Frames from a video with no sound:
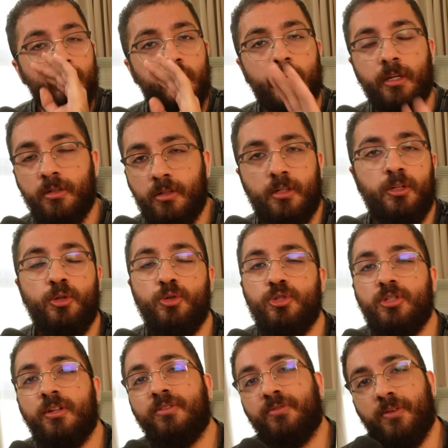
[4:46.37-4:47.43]
A huge
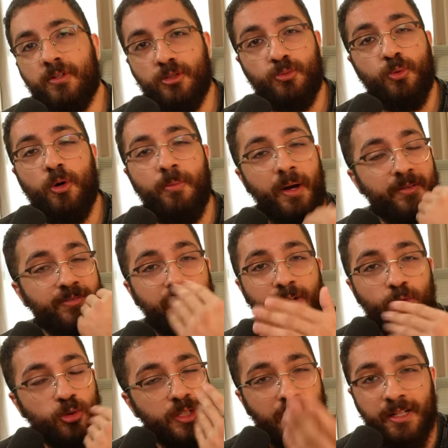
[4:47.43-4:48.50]
difference. Well, my friend,
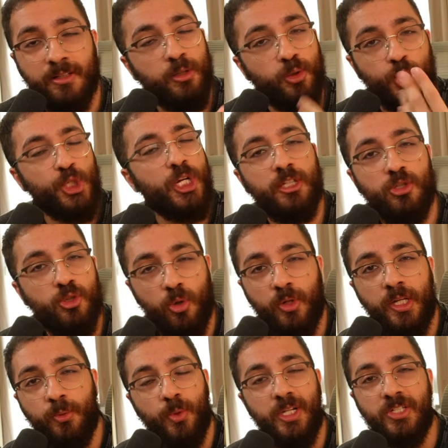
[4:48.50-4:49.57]
you can't tell shit,
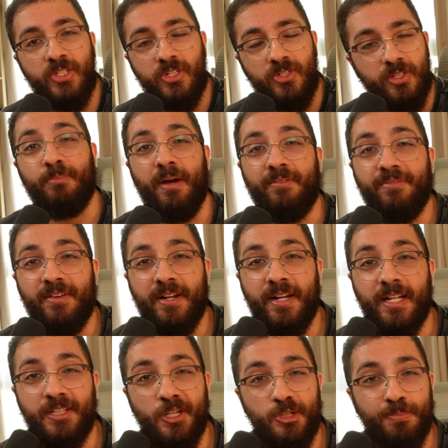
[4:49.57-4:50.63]
Sony. What is this? My friend,
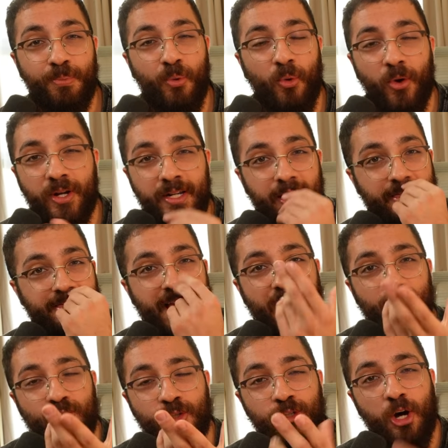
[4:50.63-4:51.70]
at this point, a
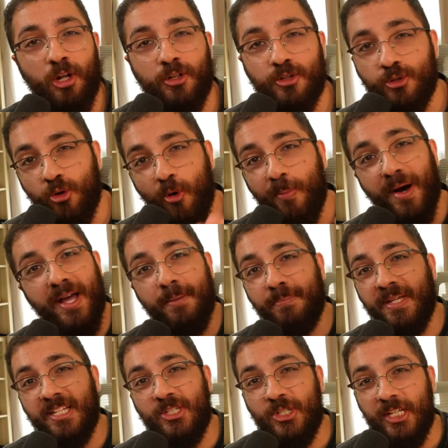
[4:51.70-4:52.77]
thousand dollars. Go buy a
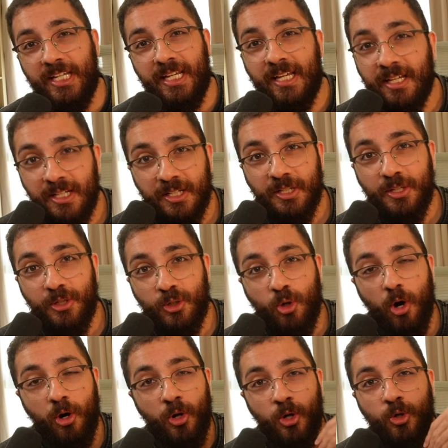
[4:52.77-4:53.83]
P C.
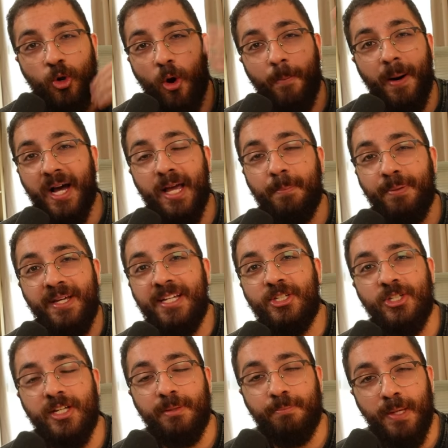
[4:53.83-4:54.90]
Go go buy a P
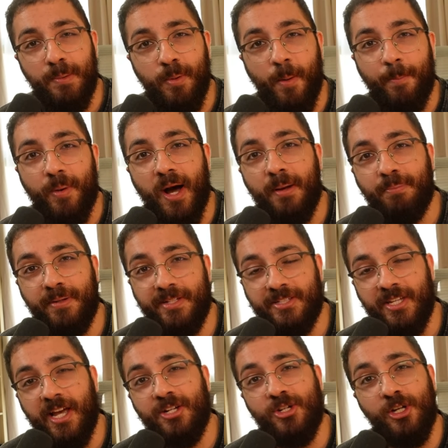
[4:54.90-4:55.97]
C. People buy
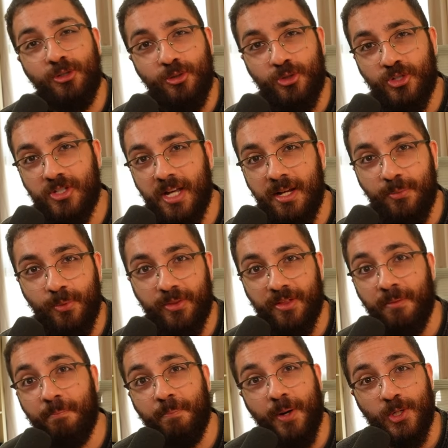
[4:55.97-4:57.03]
PlayStation to stay
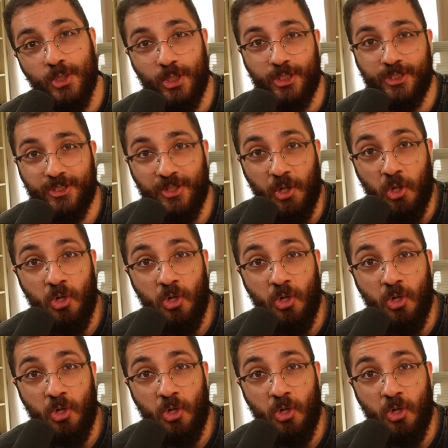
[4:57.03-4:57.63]
within budget.